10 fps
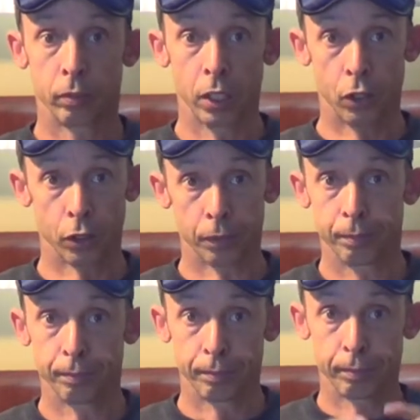Teacher,
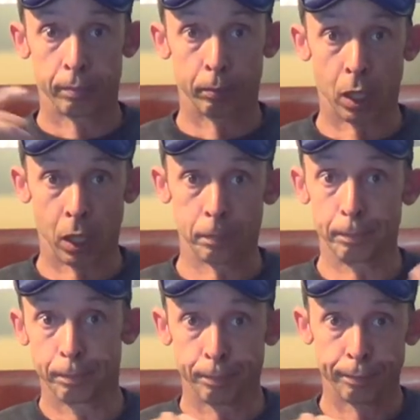mom,
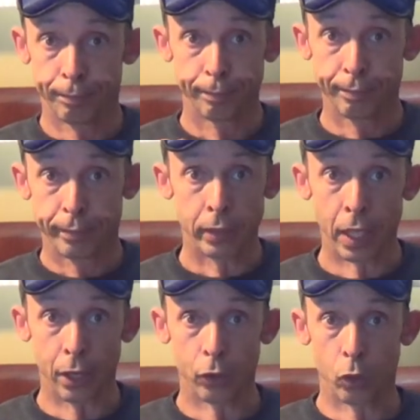
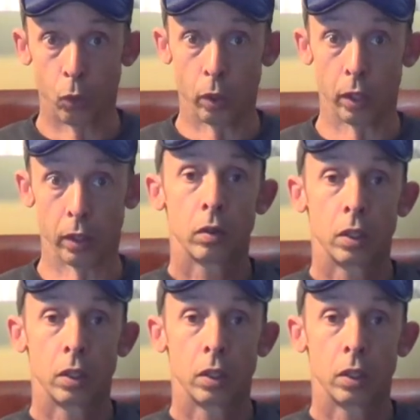not doing work.